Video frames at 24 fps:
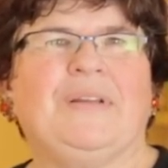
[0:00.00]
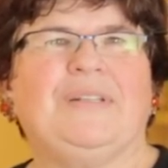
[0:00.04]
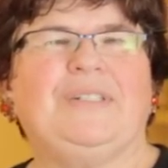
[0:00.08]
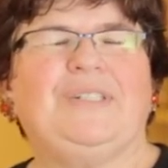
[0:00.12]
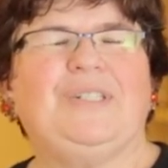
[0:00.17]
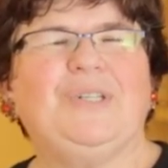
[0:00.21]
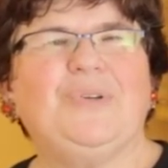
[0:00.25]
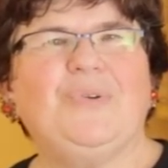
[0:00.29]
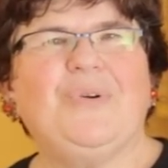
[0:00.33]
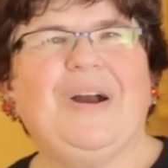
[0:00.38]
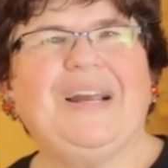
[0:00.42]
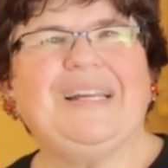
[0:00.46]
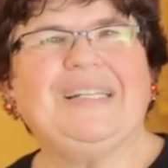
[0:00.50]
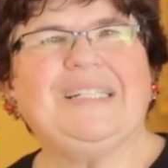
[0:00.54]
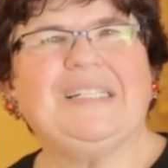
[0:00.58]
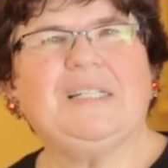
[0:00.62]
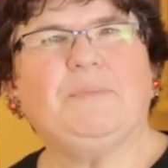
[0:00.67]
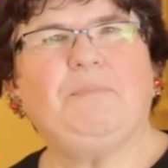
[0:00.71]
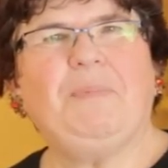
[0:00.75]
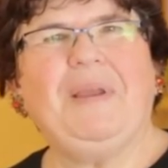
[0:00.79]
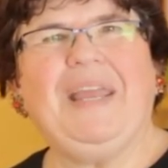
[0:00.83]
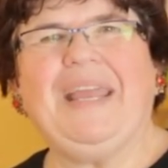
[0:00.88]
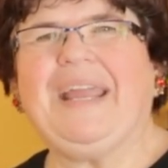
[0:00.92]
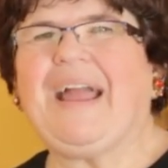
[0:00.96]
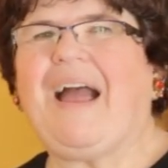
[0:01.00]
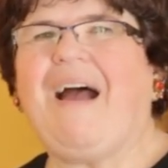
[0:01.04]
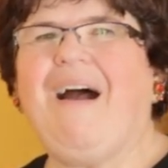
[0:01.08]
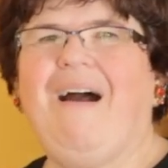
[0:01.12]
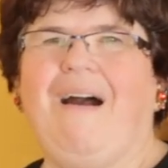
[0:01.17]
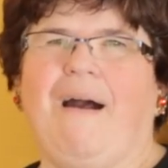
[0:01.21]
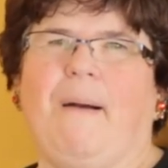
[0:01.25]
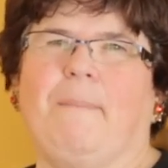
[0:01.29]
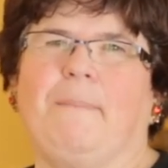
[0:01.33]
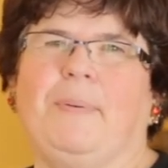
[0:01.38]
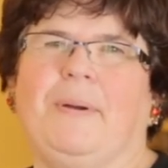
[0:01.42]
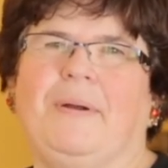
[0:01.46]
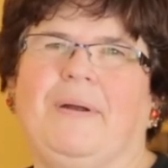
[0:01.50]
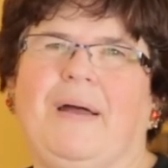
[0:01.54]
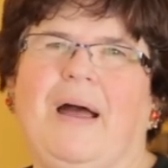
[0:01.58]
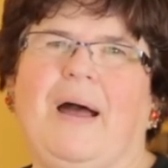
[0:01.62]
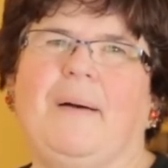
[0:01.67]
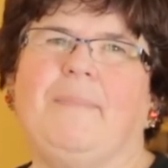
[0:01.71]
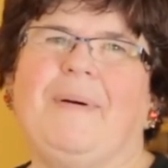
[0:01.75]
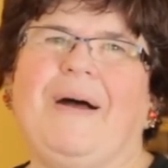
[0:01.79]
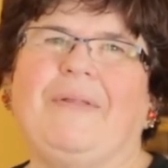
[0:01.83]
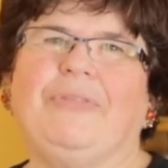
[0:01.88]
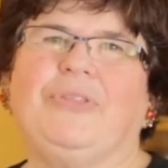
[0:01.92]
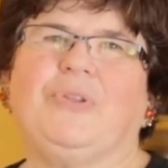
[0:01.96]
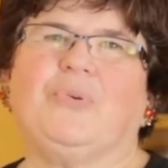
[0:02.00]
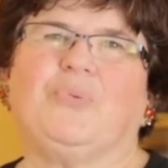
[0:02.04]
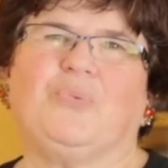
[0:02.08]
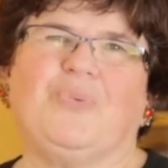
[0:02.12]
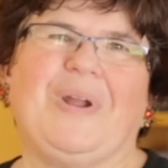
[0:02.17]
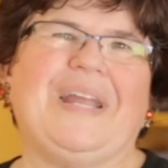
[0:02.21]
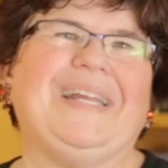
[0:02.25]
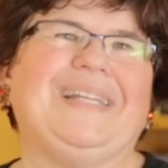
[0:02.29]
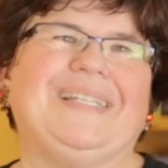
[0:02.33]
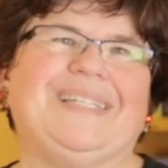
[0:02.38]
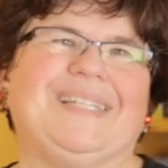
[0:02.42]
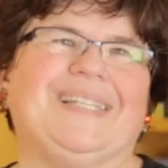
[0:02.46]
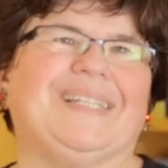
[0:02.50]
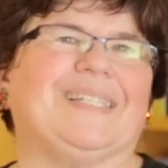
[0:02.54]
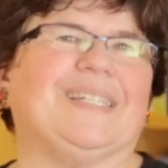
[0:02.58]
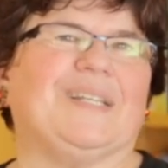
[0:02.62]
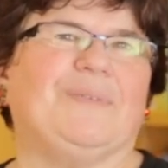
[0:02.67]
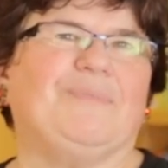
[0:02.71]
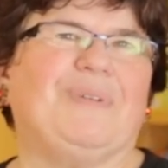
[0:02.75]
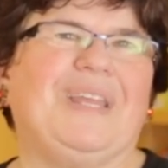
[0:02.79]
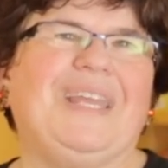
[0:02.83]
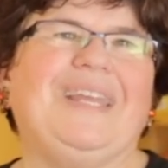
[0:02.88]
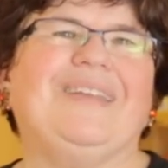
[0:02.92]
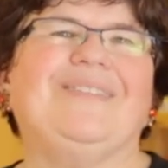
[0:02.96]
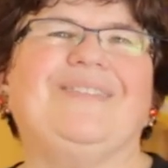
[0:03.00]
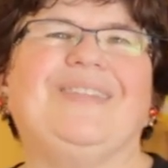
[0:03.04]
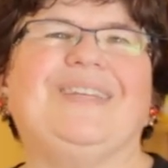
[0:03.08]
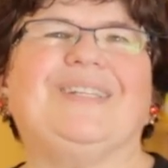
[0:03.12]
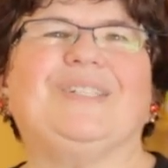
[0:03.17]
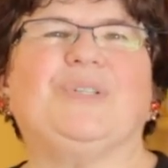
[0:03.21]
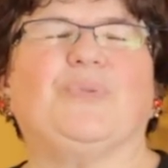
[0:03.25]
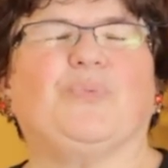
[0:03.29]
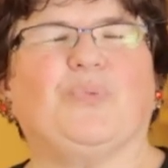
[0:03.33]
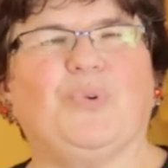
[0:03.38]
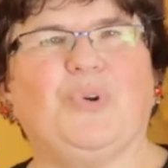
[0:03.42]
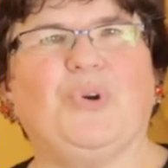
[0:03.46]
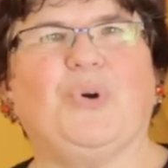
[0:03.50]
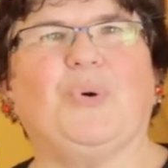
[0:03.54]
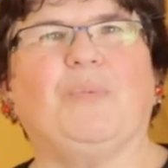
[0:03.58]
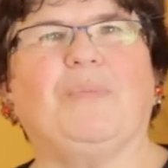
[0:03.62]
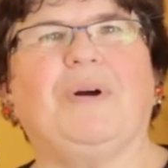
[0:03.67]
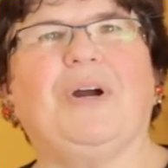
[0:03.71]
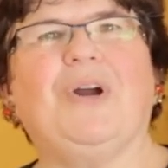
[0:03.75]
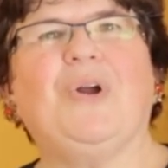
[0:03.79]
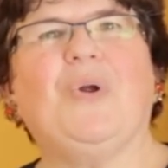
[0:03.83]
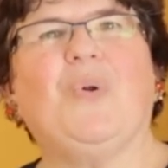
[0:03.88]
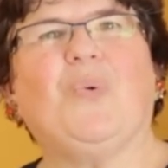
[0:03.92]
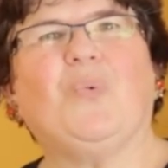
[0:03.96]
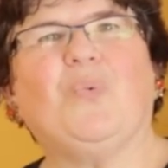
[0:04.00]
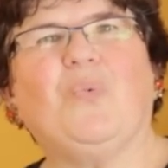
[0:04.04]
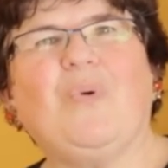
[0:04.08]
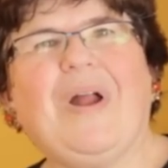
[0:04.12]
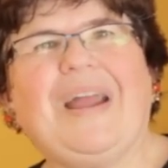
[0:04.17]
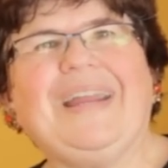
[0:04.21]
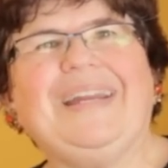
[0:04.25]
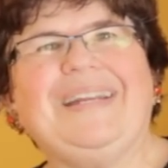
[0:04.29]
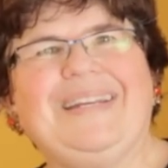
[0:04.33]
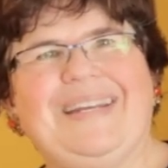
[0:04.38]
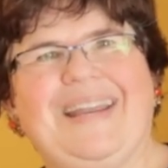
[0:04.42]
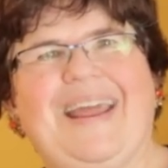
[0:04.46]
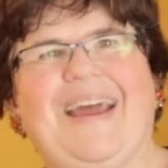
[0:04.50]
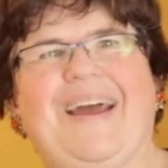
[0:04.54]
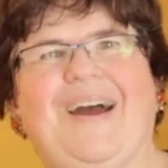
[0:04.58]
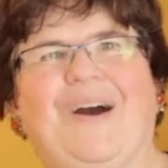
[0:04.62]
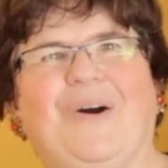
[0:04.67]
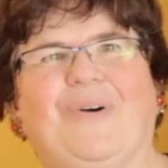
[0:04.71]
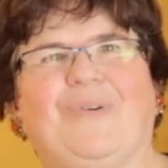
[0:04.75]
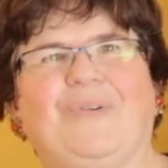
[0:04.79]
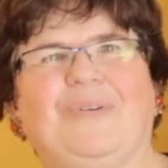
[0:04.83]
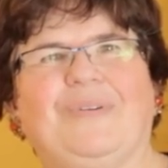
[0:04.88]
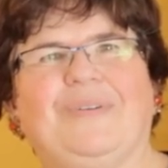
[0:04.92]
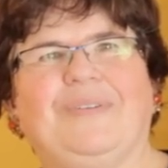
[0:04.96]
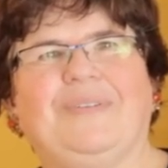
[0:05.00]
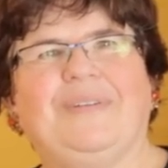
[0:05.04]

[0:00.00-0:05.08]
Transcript: Do I speak up about the racism in this room right now?